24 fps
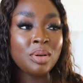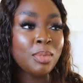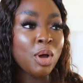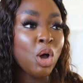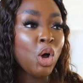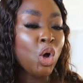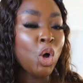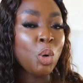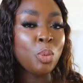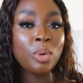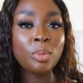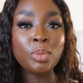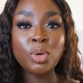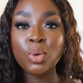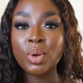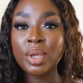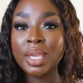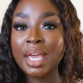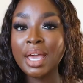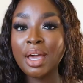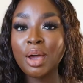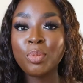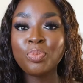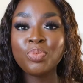I'm home, I'm
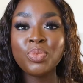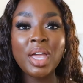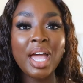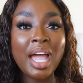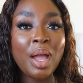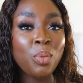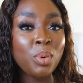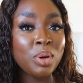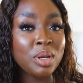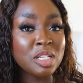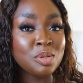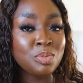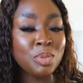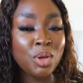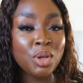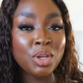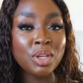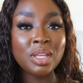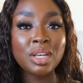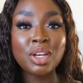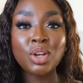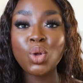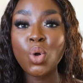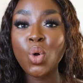going out. I want to smell
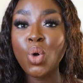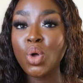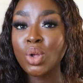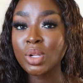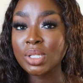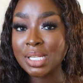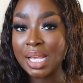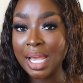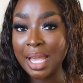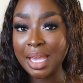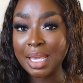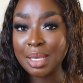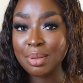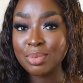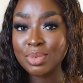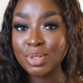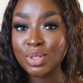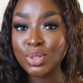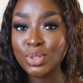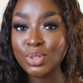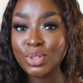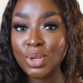good at all times.